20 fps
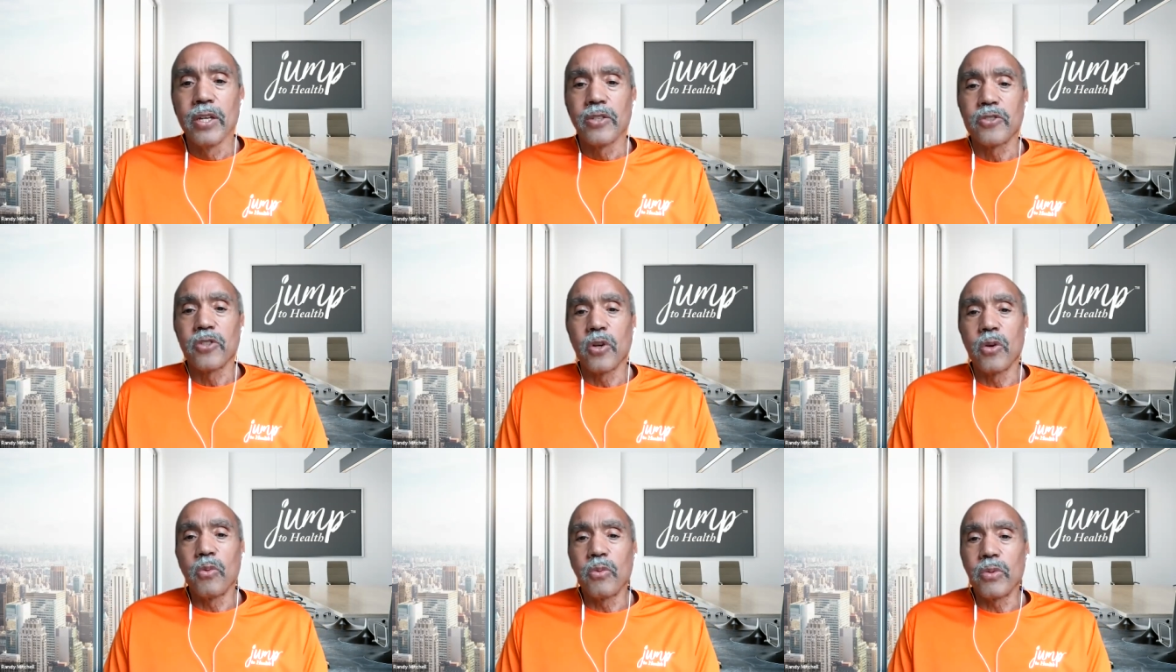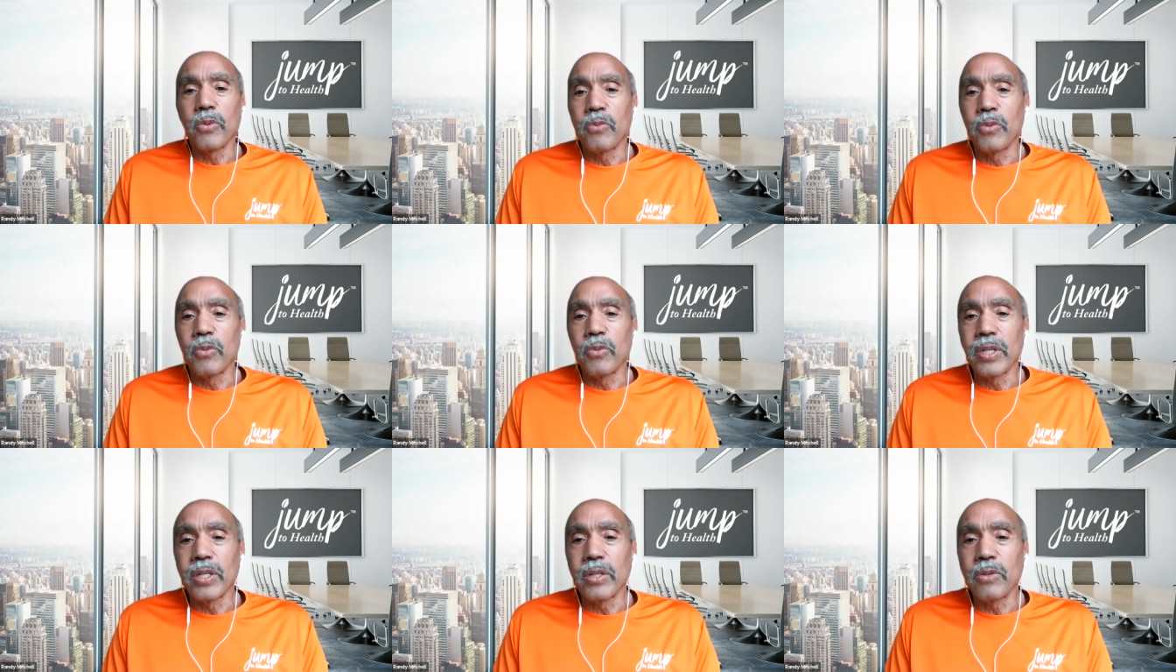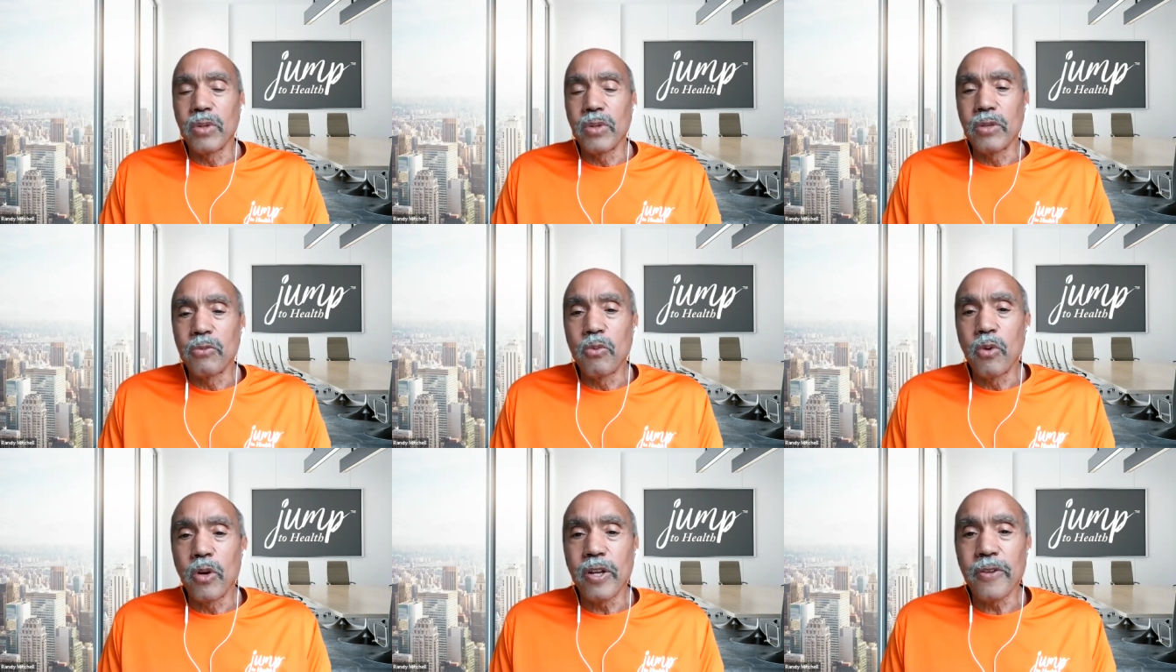So we
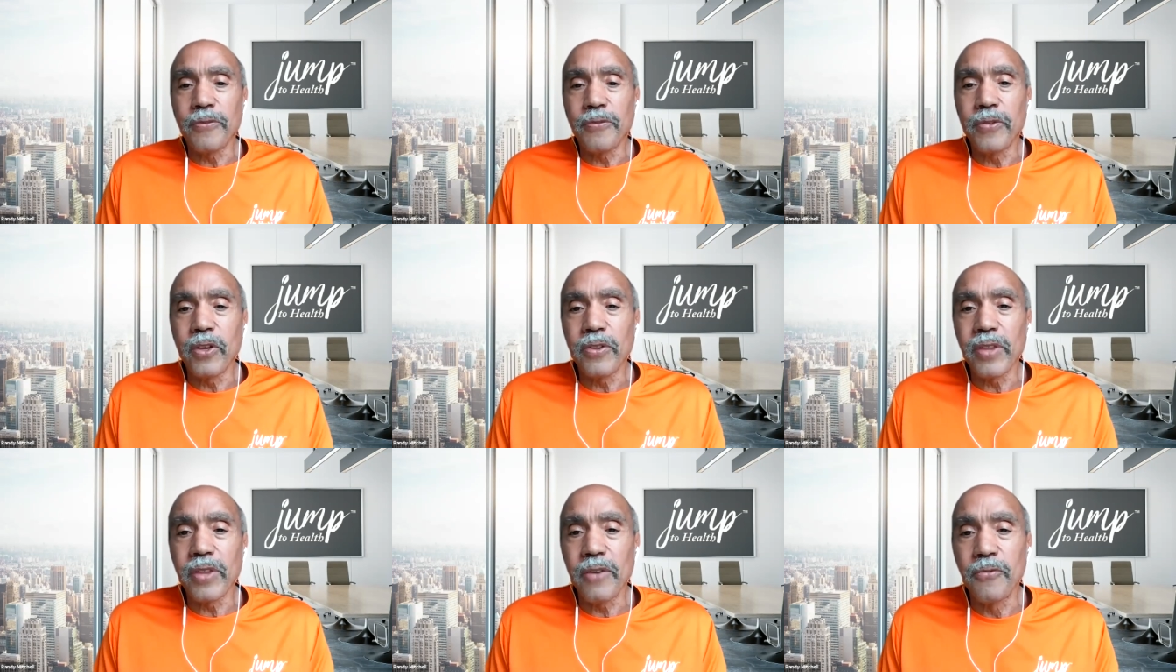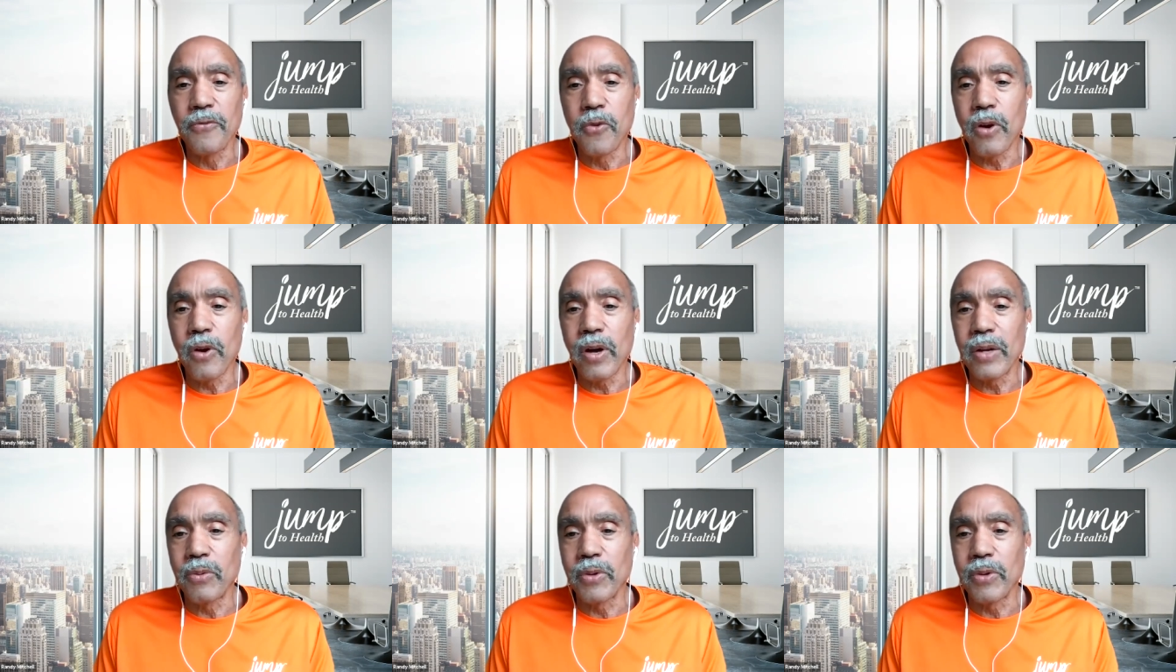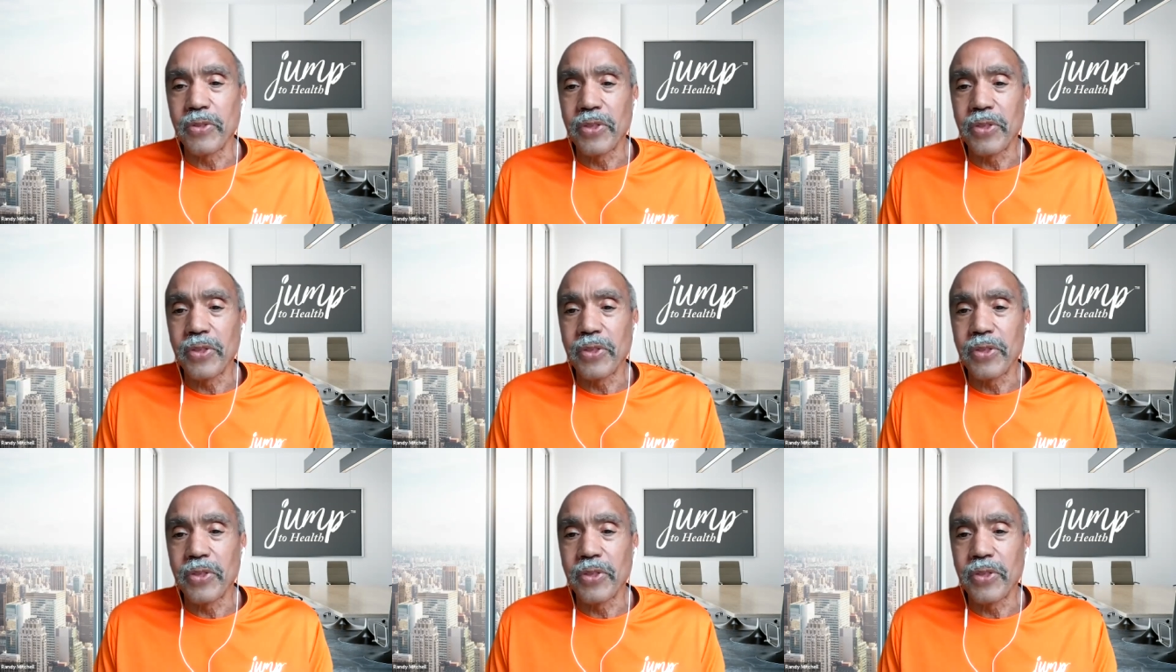we want to fill that void